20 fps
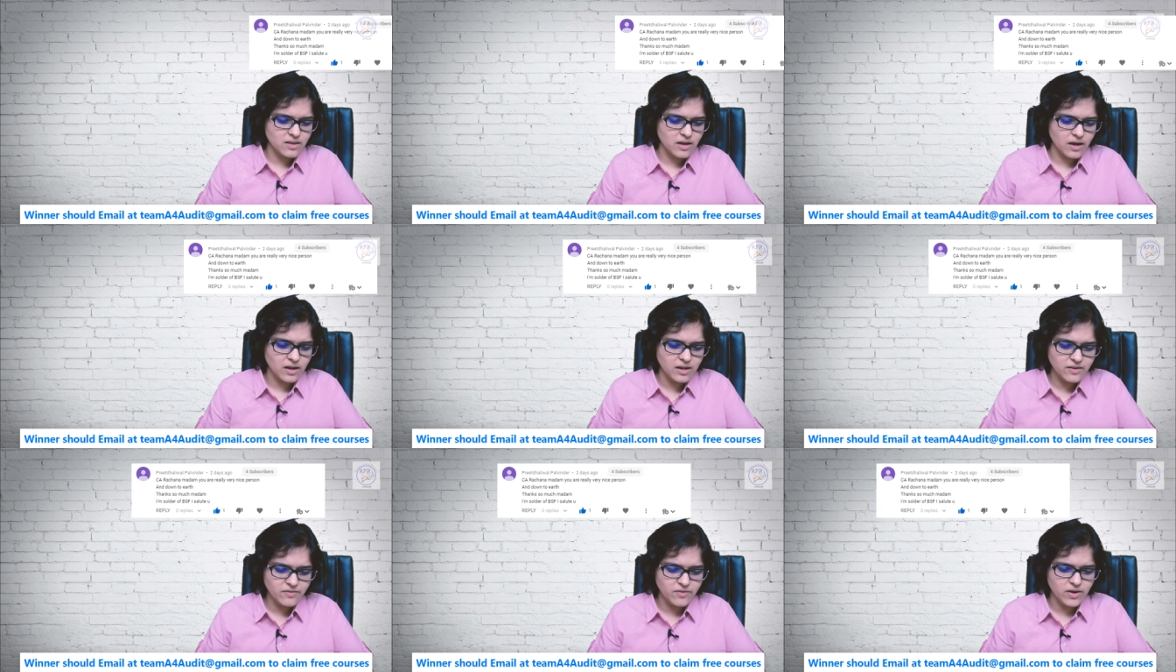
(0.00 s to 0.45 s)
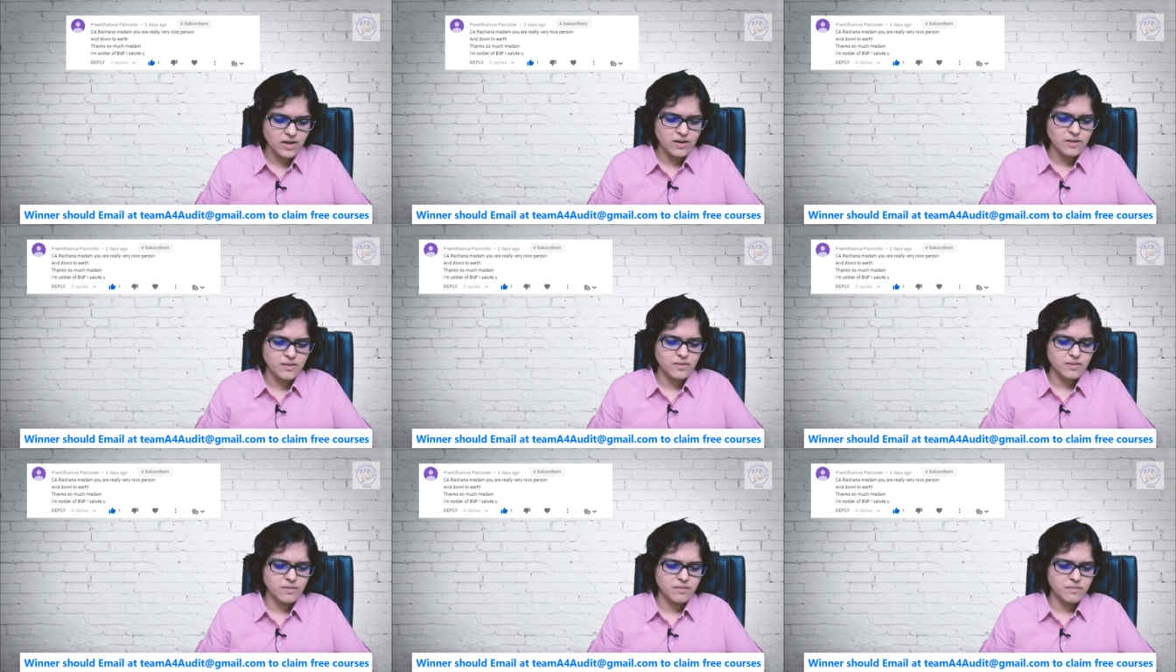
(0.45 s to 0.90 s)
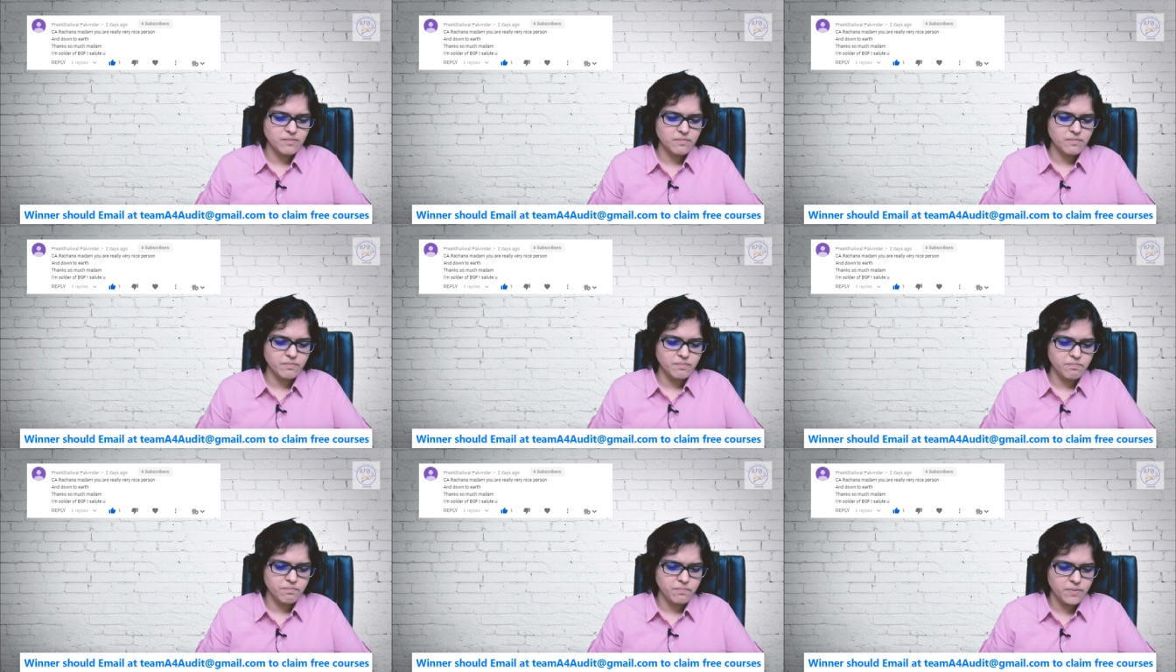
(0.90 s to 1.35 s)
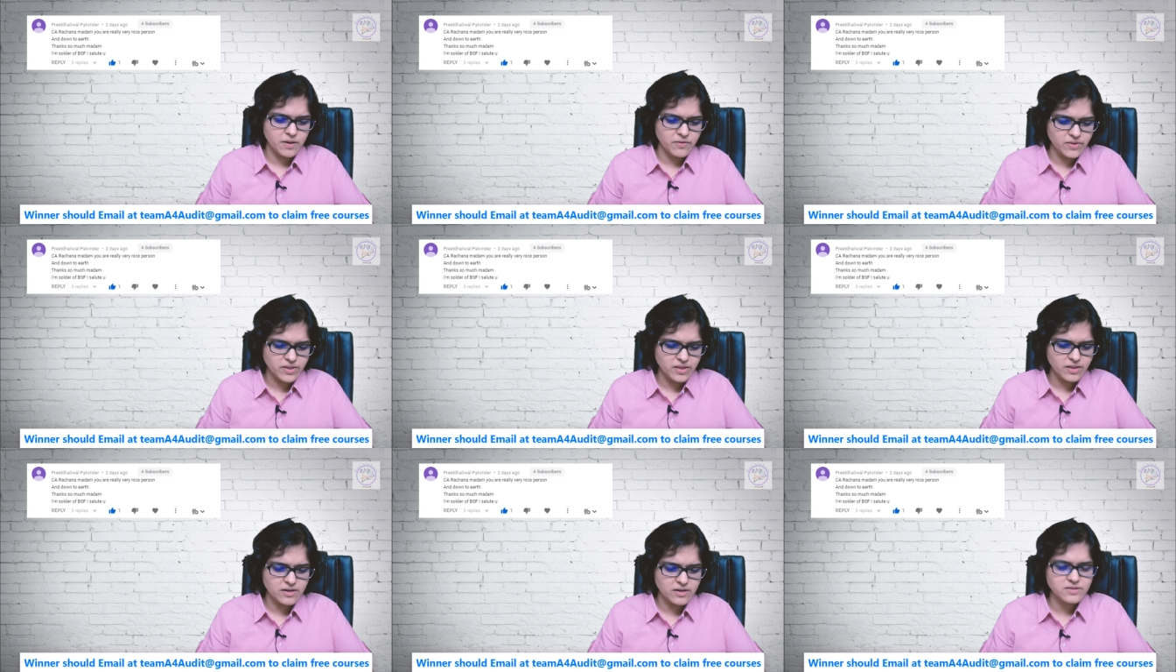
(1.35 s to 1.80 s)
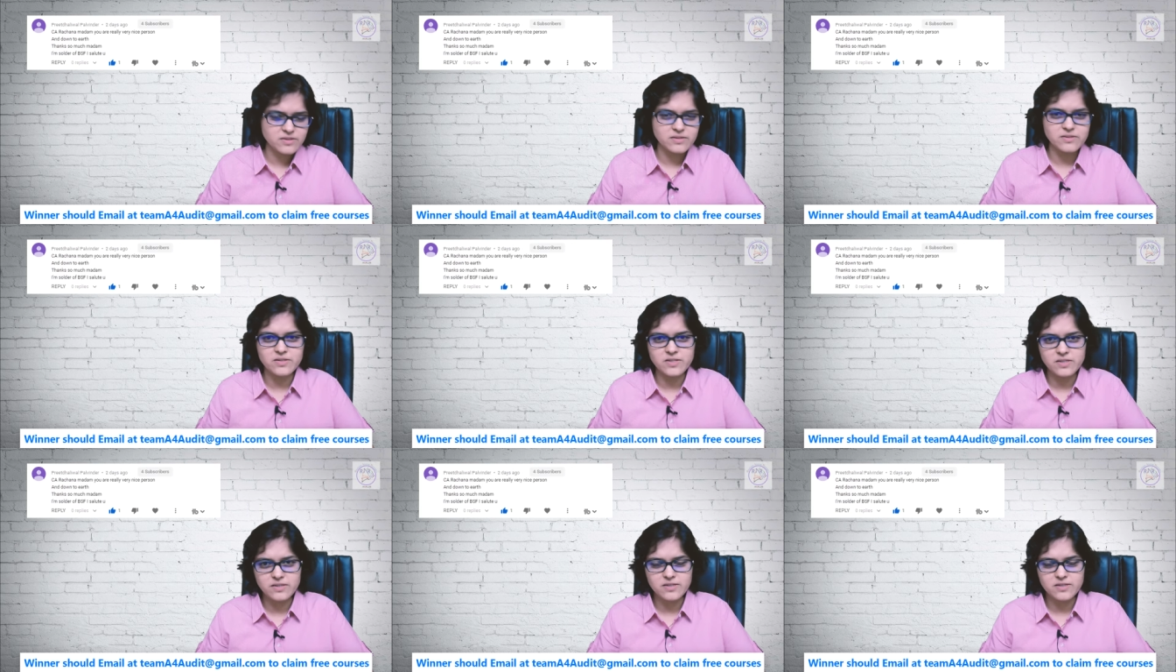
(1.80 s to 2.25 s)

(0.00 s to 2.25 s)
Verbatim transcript: Dhaliwal Parvinder ji,